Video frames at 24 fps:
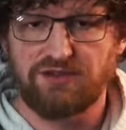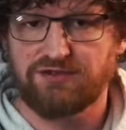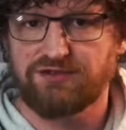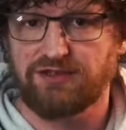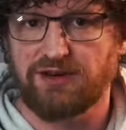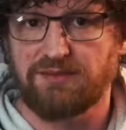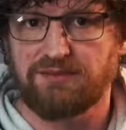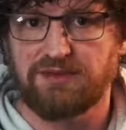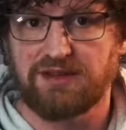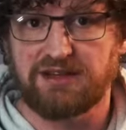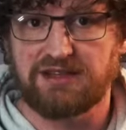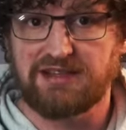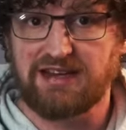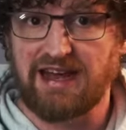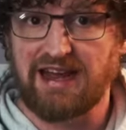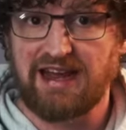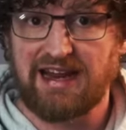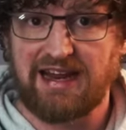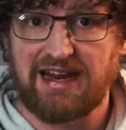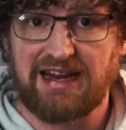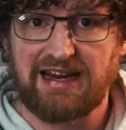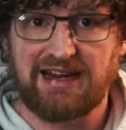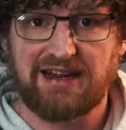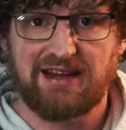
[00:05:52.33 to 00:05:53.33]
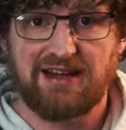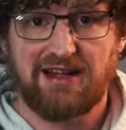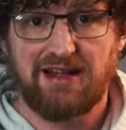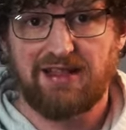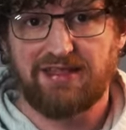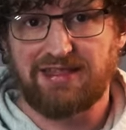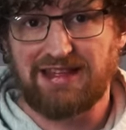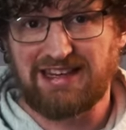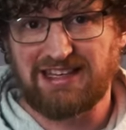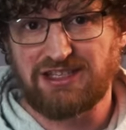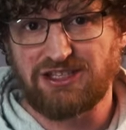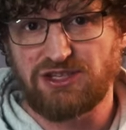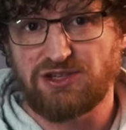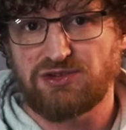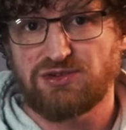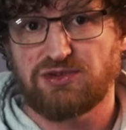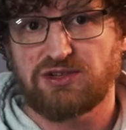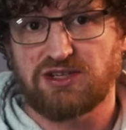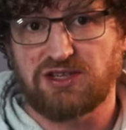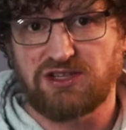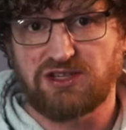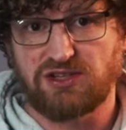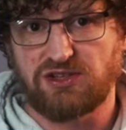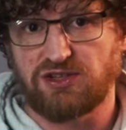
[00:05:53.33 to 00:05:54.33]
from the day that you
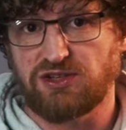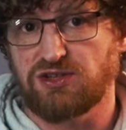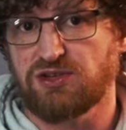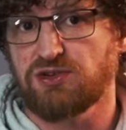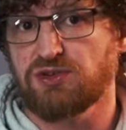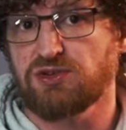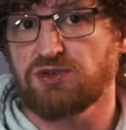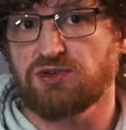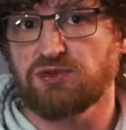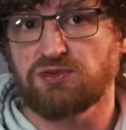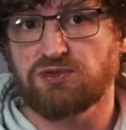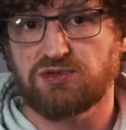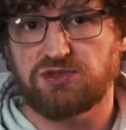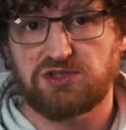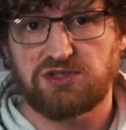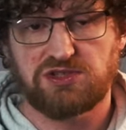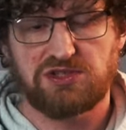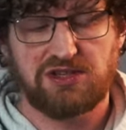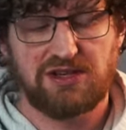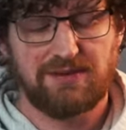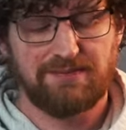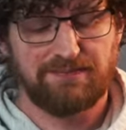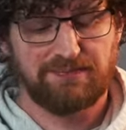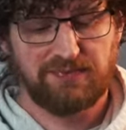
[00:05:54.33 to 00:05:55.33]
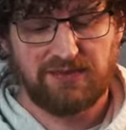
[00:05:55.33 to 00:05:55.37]
can use